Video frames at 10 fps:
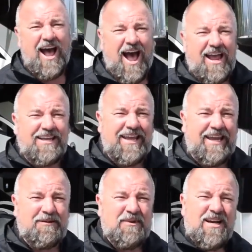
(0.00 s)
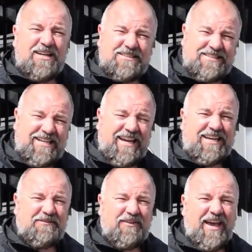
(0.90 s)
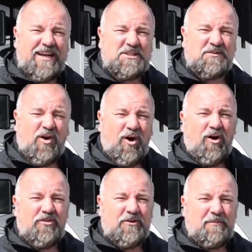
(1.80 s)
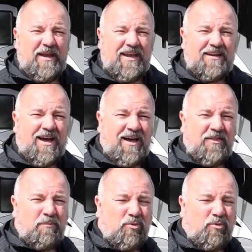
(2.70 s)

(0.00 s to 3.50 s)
I came to take advantage of all the demand on the